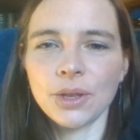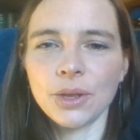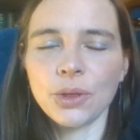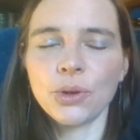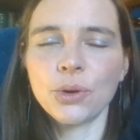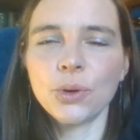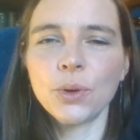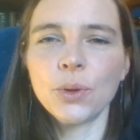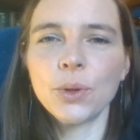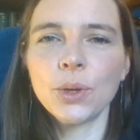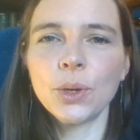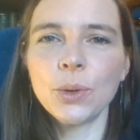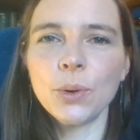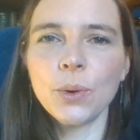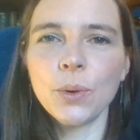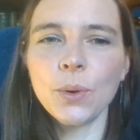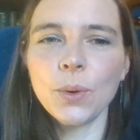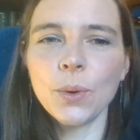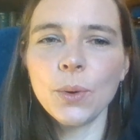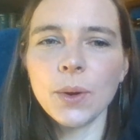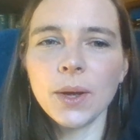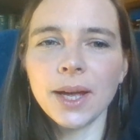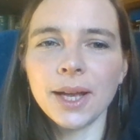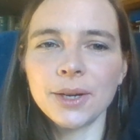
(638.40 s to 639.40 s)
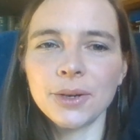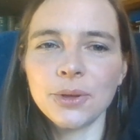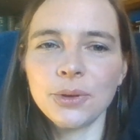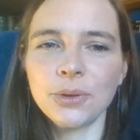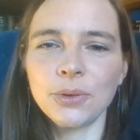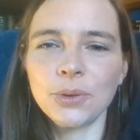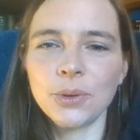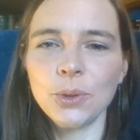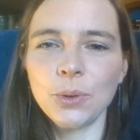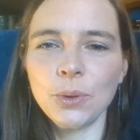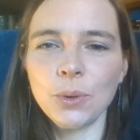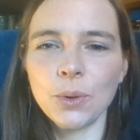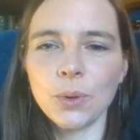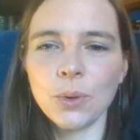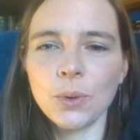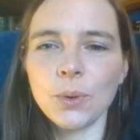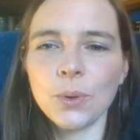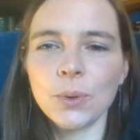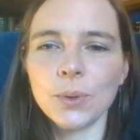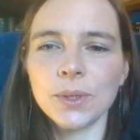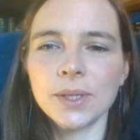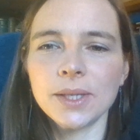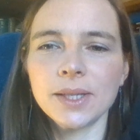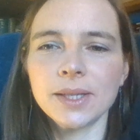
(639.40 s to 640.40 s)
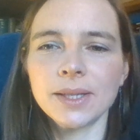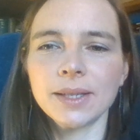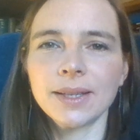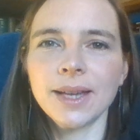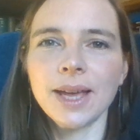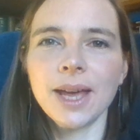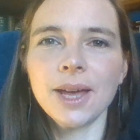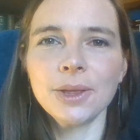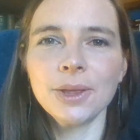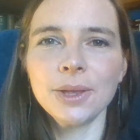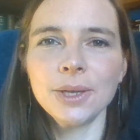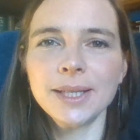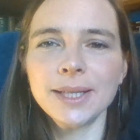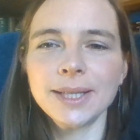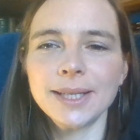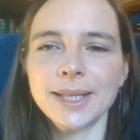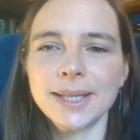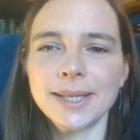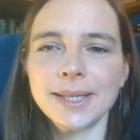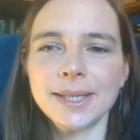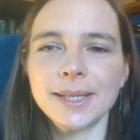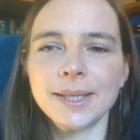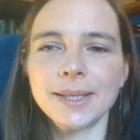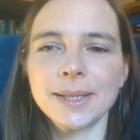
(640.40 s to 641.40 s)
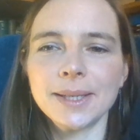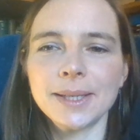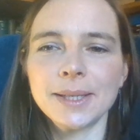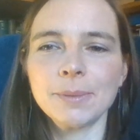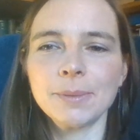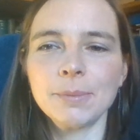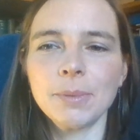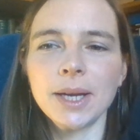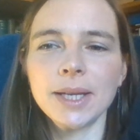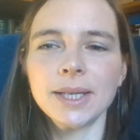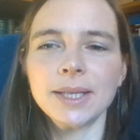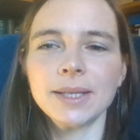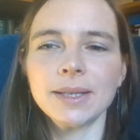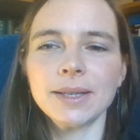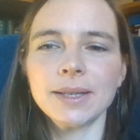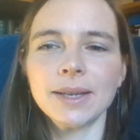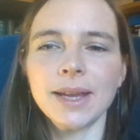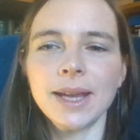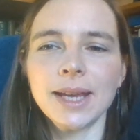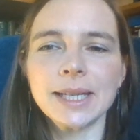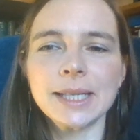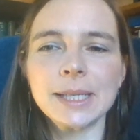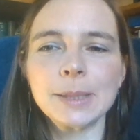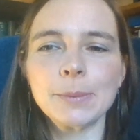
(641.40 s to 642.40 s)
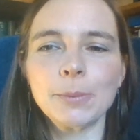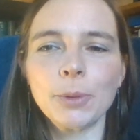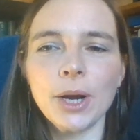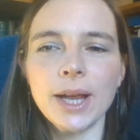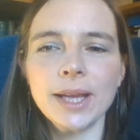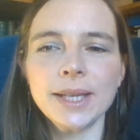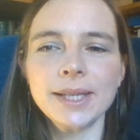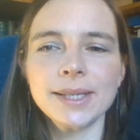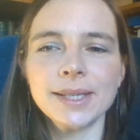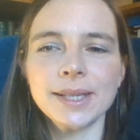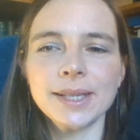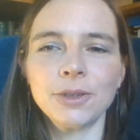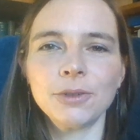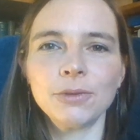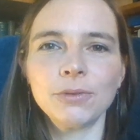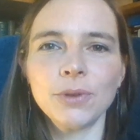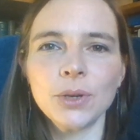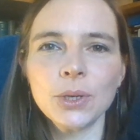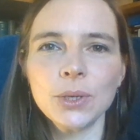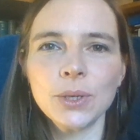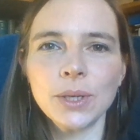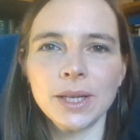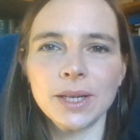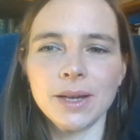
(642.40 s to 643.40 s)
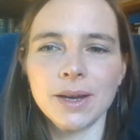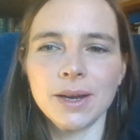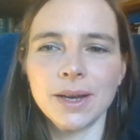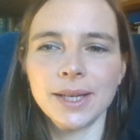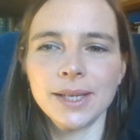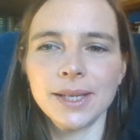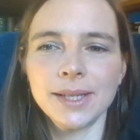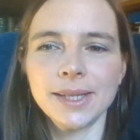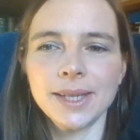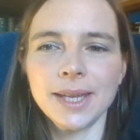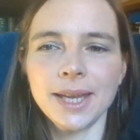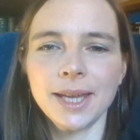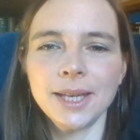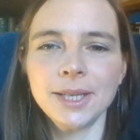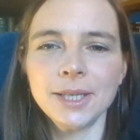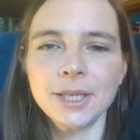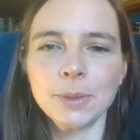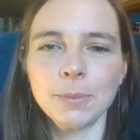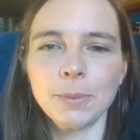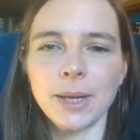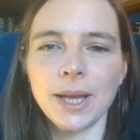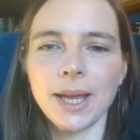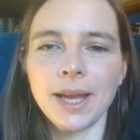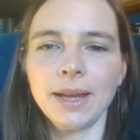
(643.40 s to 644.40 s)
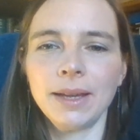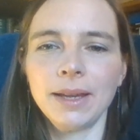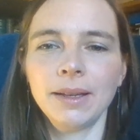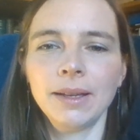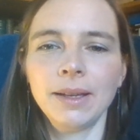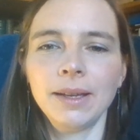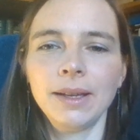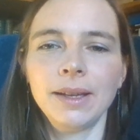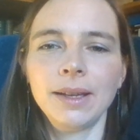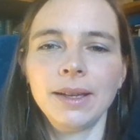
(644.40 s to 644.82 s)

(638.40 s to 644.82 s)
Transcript: Through the law and through law courts, Catholic dissidents might express and vocalise the interplay,